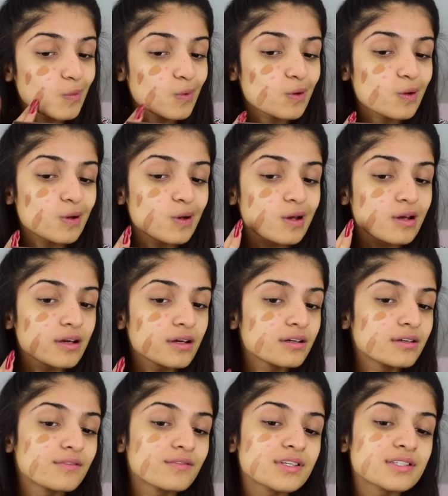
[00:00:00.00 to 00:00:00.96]
Okay,
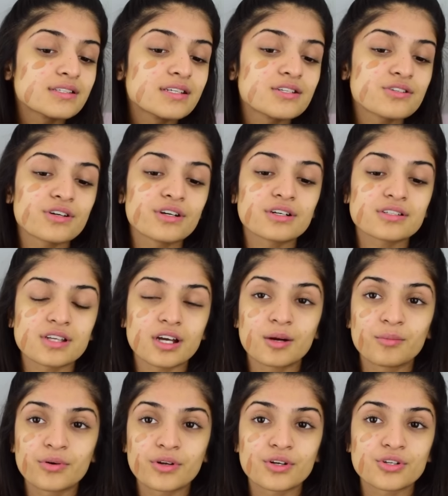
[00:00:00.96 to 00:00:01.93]
this literally looks
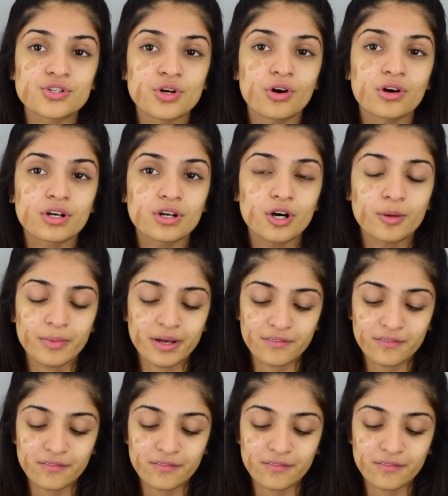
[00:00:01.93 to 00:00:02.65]
like I'm putting chocolate on my